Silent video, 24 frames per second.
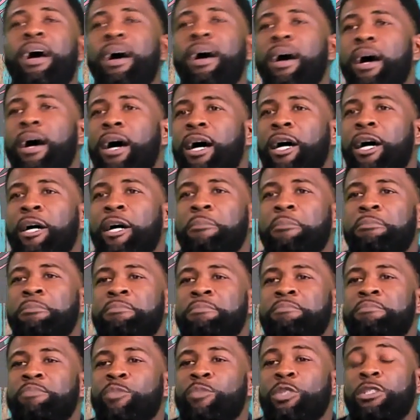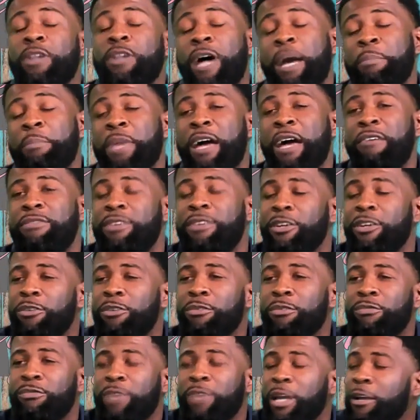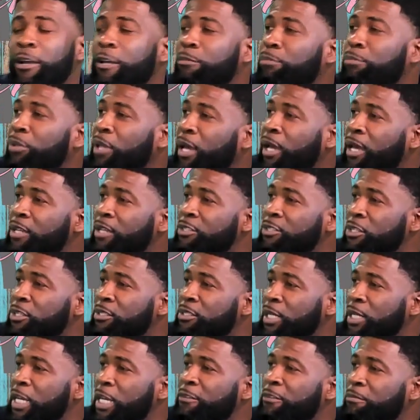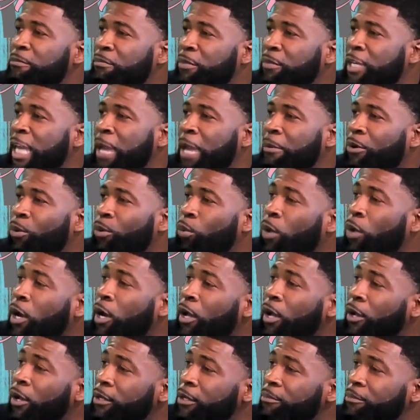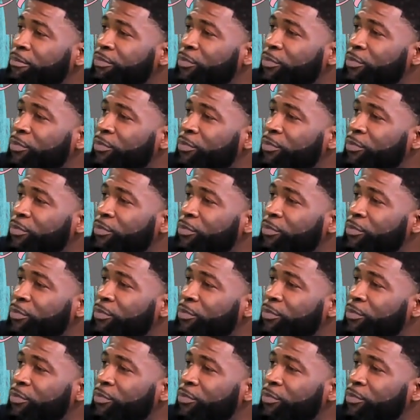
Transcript: So, I mean, I feel very blessed just to even be able to walk,